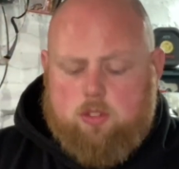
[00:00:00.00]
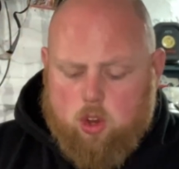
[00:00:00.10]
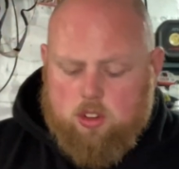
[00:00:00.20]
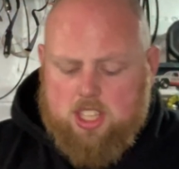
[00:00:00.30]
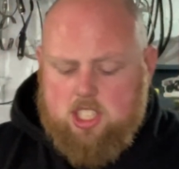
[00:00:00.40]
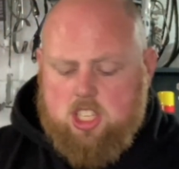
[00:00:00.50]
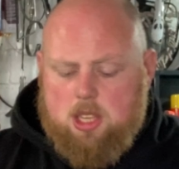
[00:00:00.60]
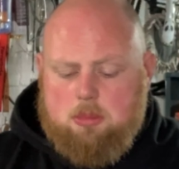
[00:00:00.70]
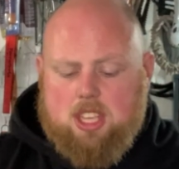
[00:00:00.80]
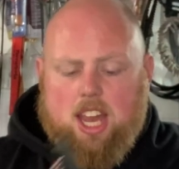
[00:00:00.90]
already
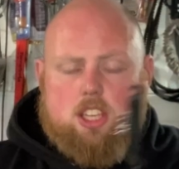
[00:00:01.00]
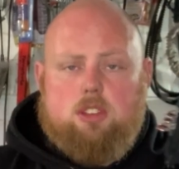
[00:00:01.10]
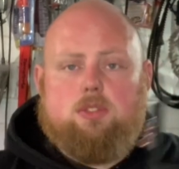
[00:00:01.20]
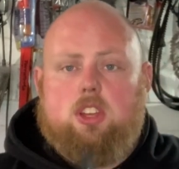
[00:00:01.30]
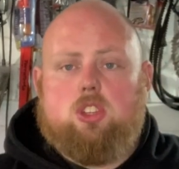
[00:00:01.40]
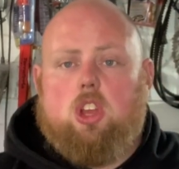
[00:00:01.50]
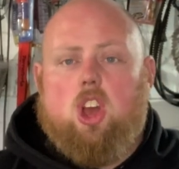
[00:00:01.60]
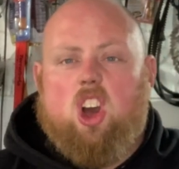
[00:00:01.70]
seen me catch a fish